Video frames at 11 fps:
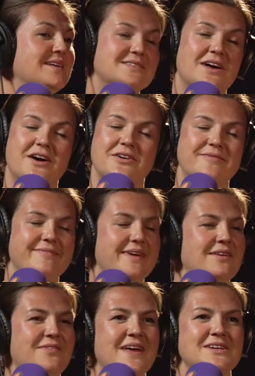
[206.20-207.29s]
So
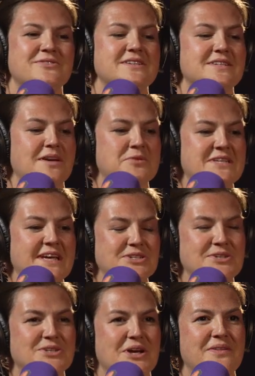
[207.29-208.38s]
if that's your
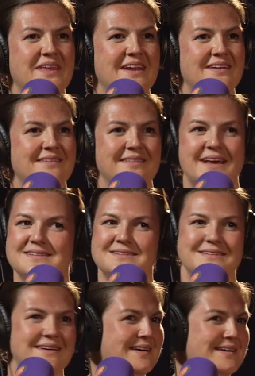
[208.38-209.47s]
interpretation, Joe, then that's.
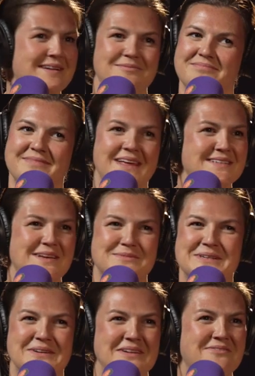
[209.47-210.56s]
That's
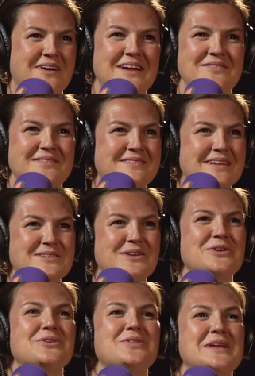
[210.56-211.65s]
absolutely fine. That's a
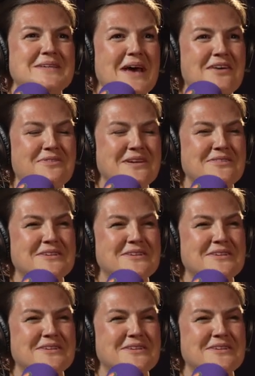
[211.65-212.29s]
good thing to have when you're